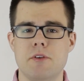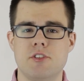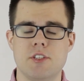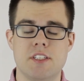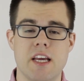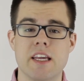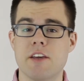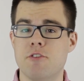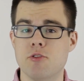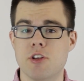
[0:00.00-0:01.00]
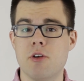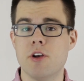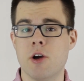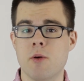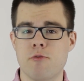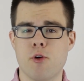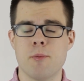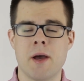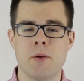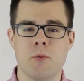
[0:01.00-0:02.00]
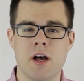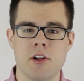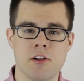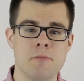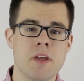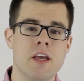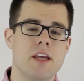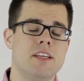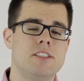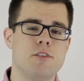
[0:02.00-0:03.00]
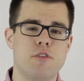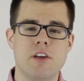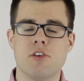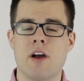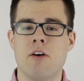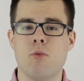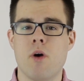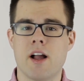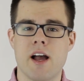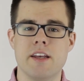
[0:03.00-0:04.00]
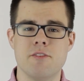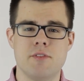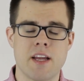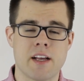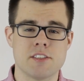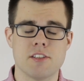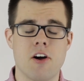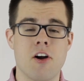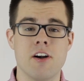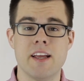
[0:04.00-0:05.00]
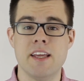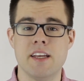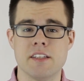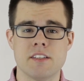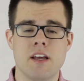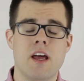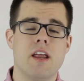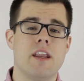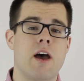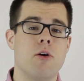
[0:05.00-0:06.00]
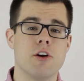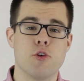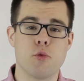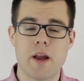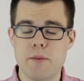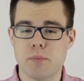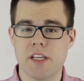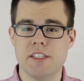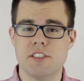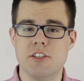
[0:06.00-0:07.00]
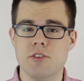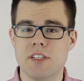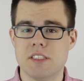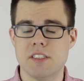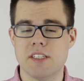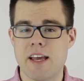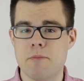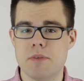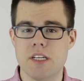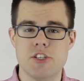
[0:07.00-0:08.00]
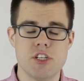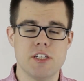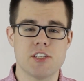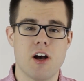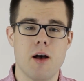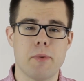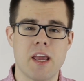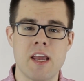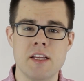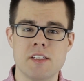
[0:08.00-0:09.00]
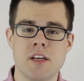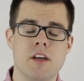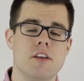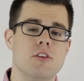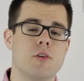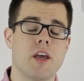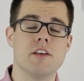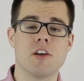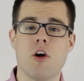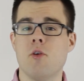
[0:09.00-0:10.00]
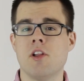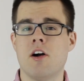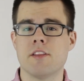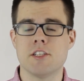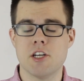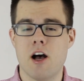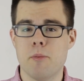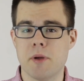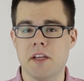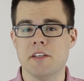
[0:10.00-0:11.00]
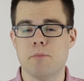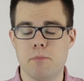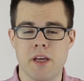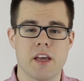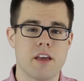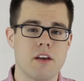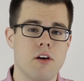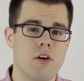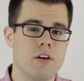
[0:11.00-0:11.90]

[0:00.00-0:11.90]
you should take if you don't know a format well is to figure out what kind of decks are in it. Now, a great place to do this is MTG Top 8. You can go along the top and pick,